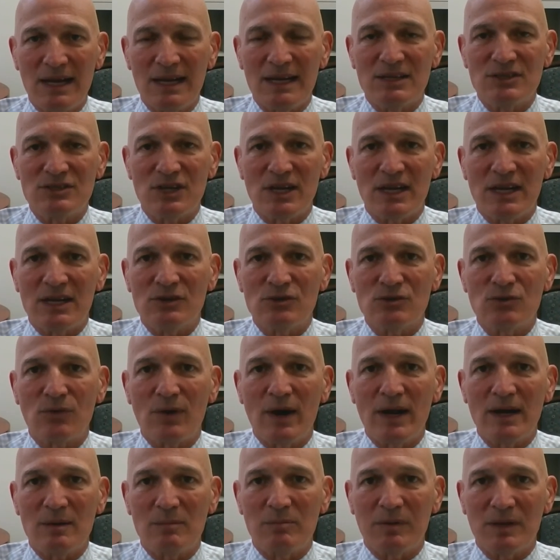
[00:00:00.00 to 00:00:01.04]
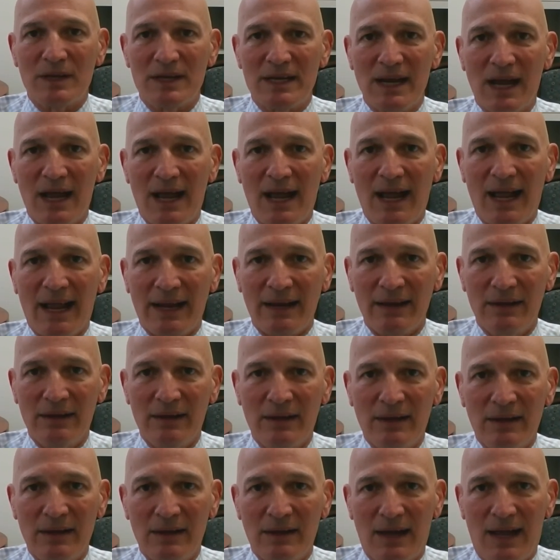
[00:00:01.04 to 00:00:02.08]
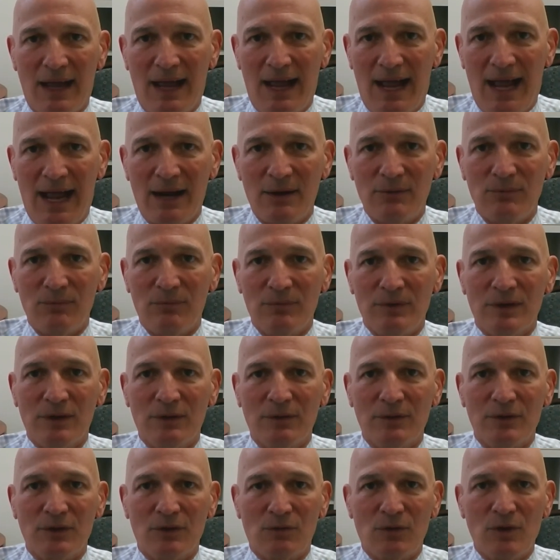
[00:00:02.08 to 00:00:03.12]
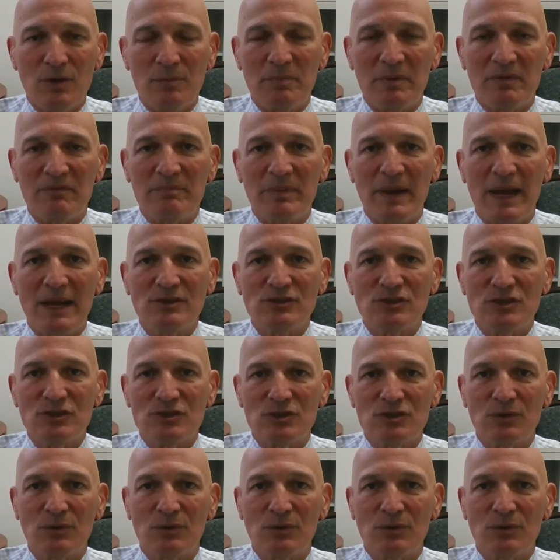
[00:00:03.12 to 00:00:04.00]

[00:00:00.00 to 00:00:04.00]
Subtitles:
is incredibly high. In the group of patients